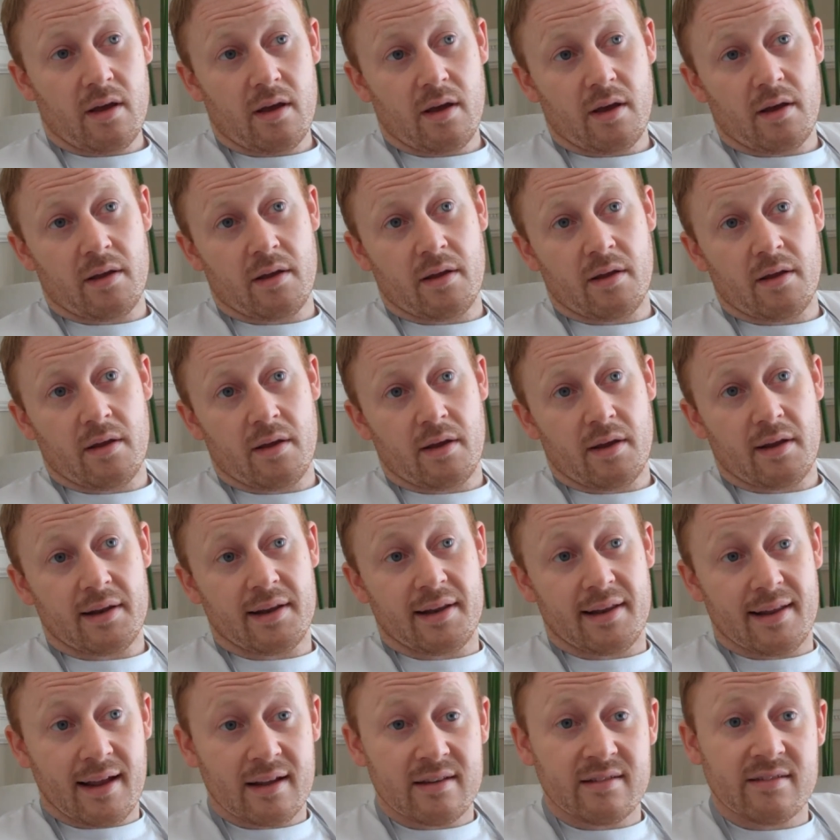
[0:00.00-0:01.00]
Uh, and
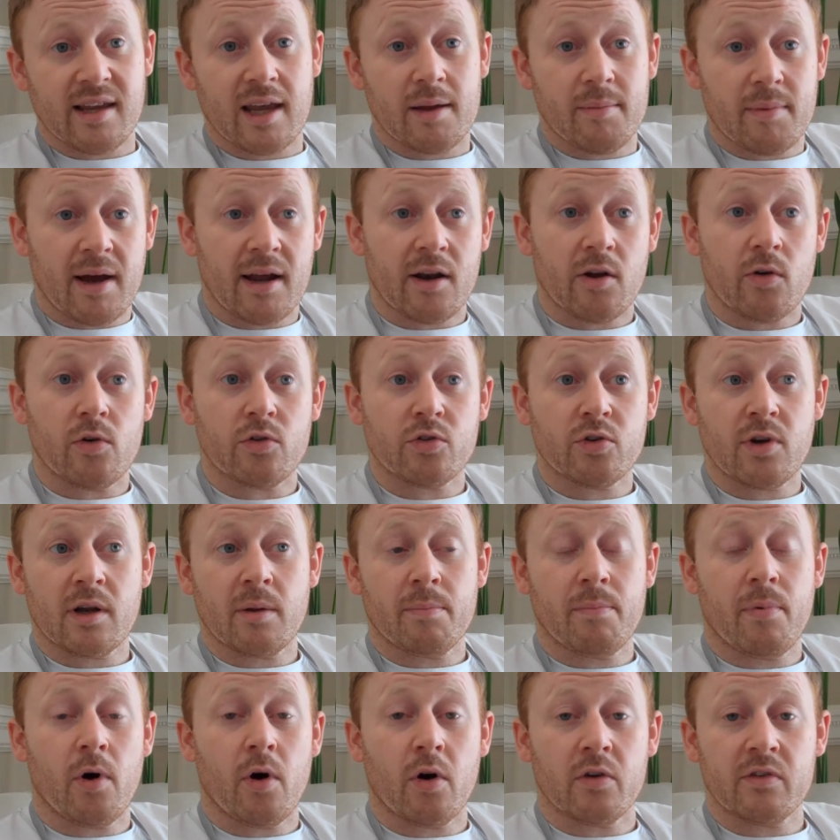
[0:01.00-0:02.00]
at that time, I had also had
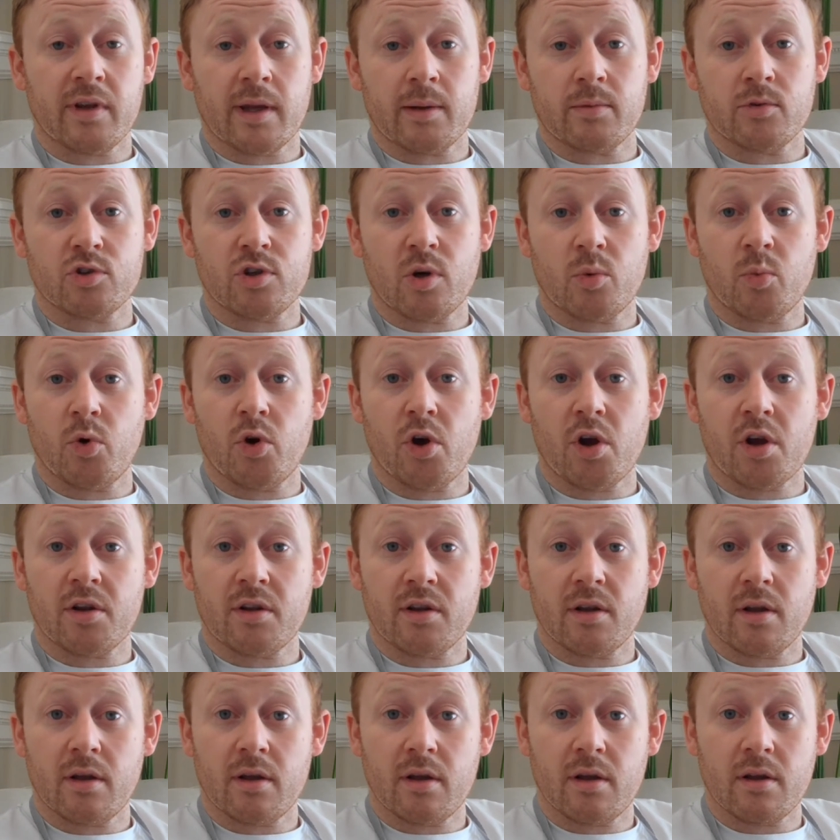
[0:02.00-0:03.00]
a part-time job working
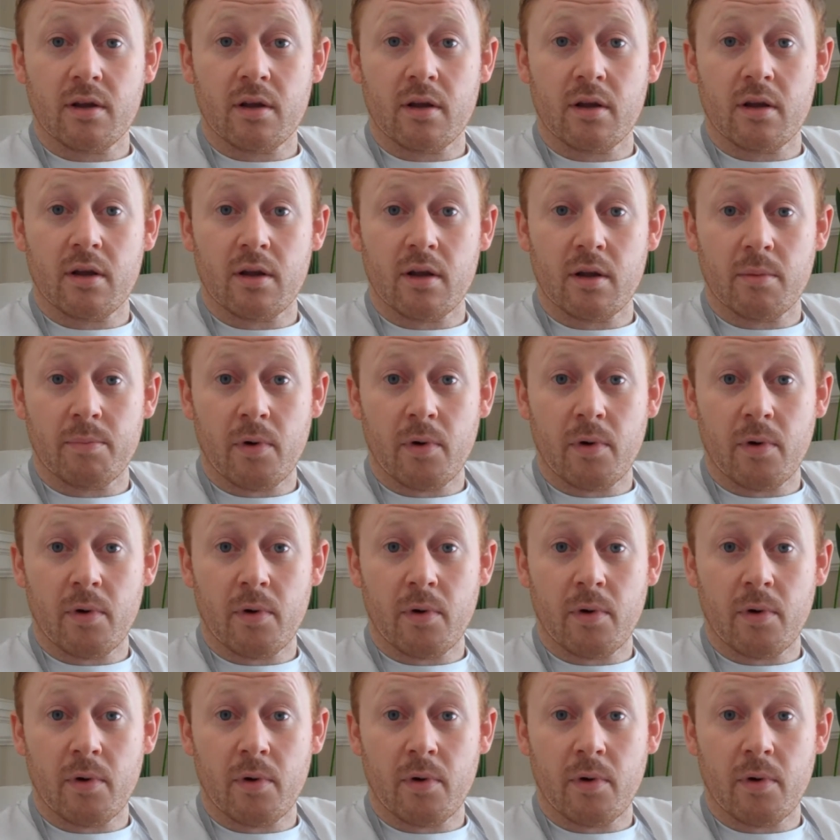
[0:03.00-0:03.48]
in a, in a,